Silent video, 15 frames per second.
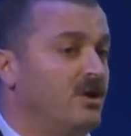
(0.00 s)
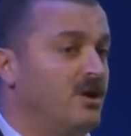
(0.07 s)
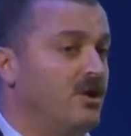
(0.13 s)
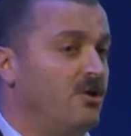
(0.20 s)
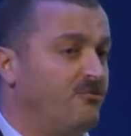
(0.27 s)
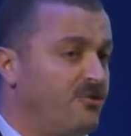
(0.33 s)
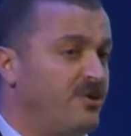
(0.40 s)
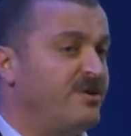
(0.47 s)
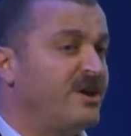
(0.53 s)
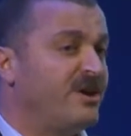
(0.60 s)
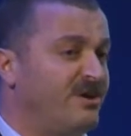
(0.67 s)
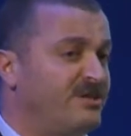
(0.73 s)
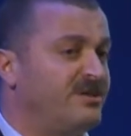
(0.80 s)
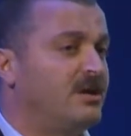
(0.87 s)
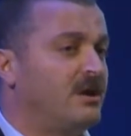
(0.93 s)
a very
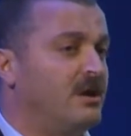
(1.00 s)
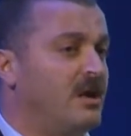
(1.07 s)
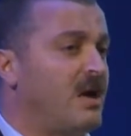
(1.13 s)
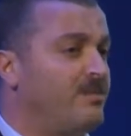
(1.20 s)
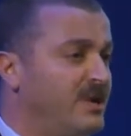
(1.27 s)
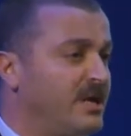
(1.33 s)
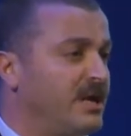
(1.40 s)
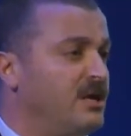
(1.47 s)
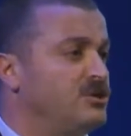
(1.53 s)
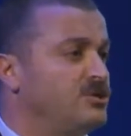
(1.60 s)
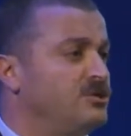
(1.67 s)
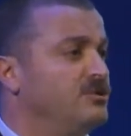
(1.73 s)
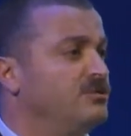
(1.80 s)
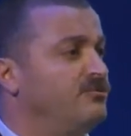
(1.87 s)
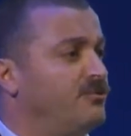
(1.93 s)
critical
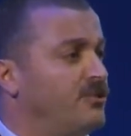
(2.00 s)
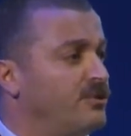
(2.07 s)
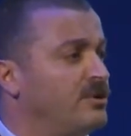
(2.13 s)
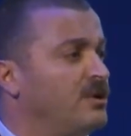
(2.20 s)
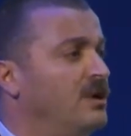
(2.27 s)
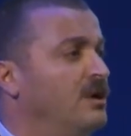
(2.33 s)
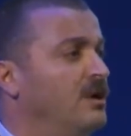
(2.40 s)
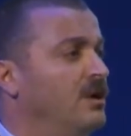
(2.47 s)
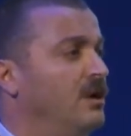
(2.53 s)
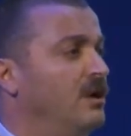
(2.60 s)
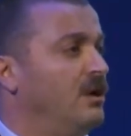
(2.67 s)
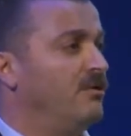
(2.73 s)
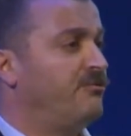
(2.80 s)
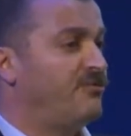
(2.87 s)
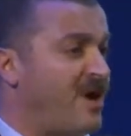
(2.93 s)
application for
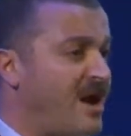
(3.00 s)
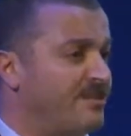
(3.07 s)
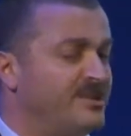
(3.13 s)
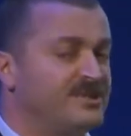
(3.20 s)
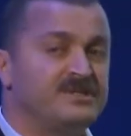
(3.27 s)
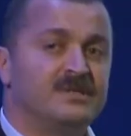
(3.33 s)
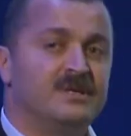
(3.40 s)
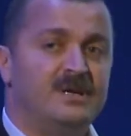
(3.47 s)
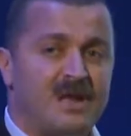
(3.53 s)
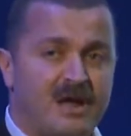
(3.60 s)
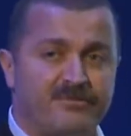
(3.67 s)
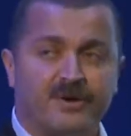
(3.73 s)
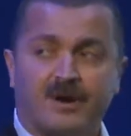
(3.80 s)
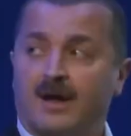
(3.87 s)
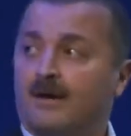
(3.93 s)
farmers in
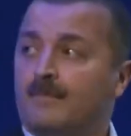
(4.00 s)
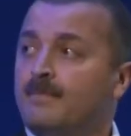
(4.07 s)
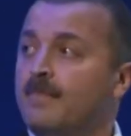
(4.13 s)
Africa.